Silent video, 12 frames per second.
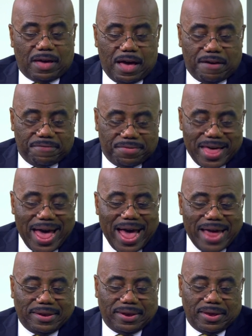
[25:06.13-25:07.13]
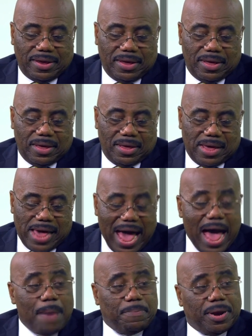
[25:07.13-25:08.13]
of that
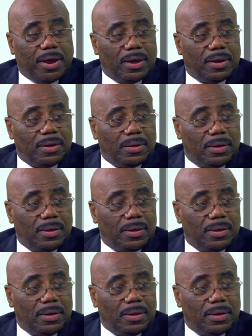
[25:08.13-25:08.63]
happening,